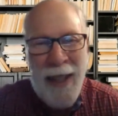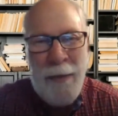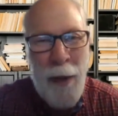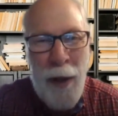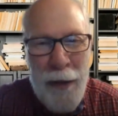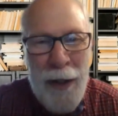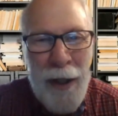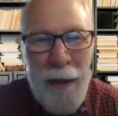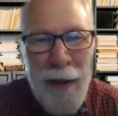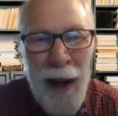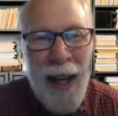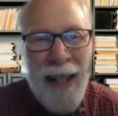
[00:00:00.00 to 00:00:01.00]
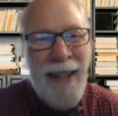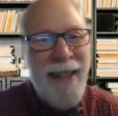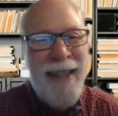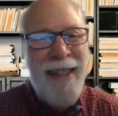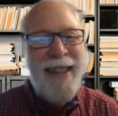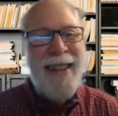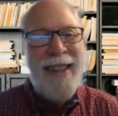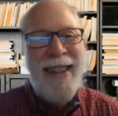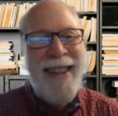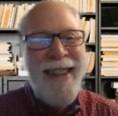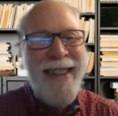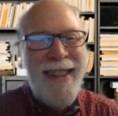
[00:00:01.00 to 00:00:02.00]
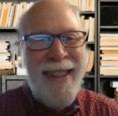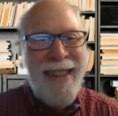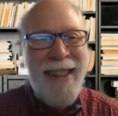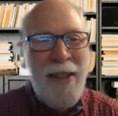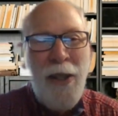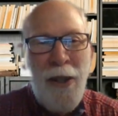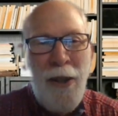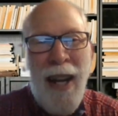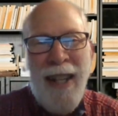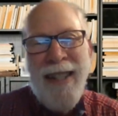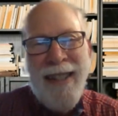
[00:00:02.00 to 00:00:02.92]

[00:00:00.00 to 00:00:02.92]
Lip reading: perfectly fine. It looked great.